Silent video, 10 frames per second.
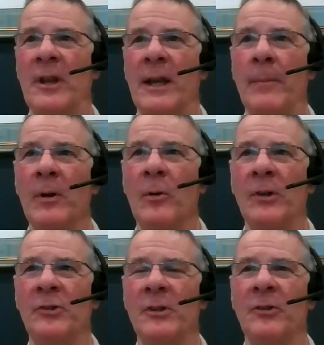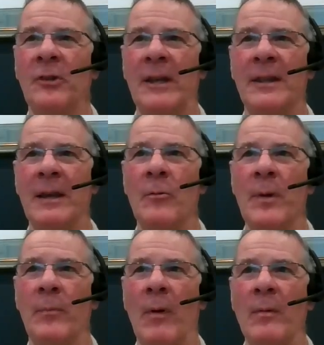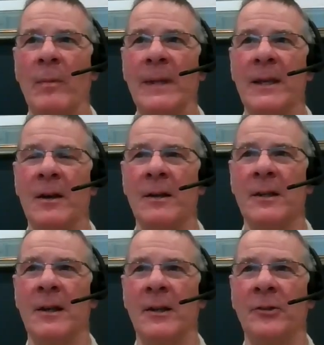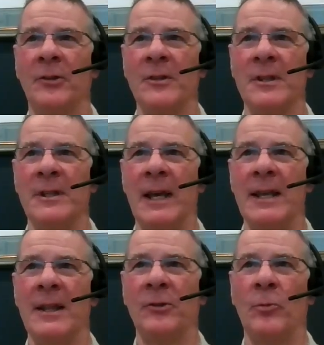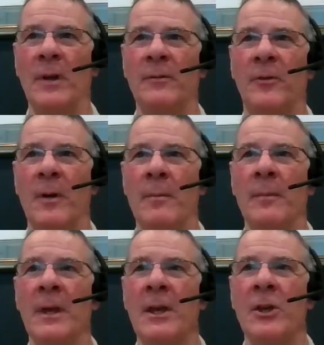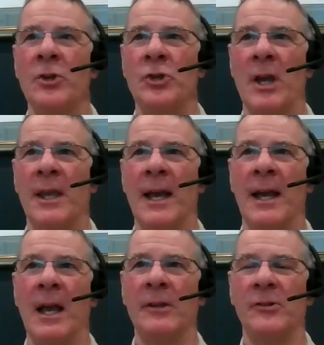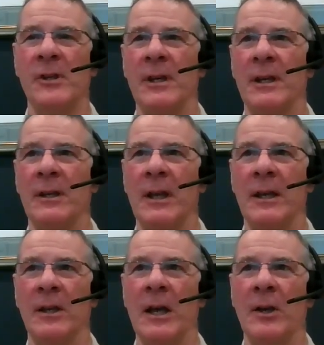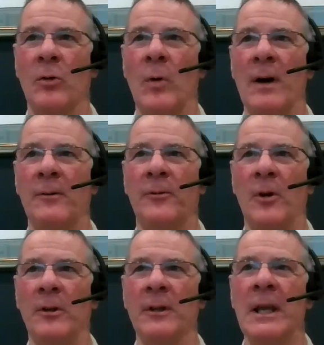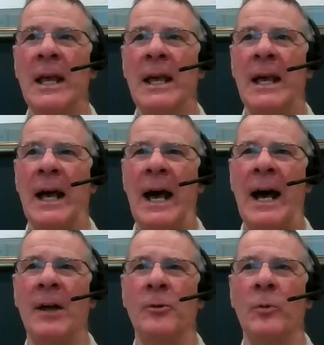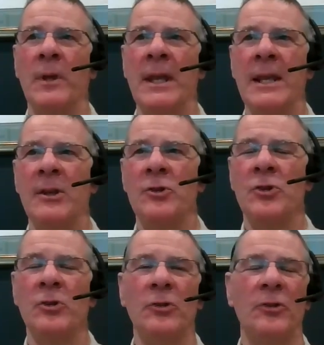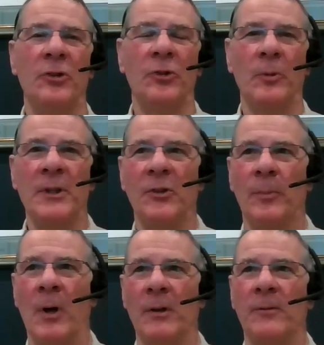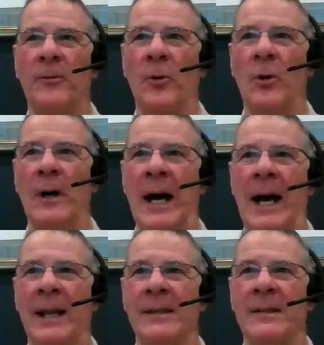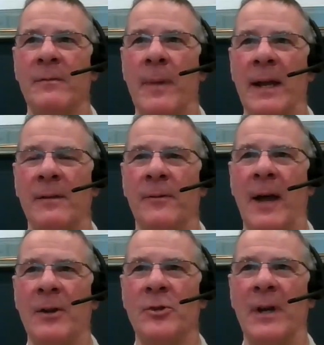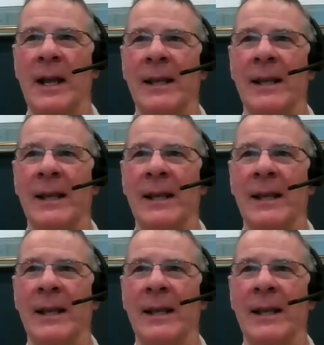A couple of questions I think we probably can't answer today. There's one from Sheng Yang at Guelph on how do we choose the sweet spot for additive manufacturing.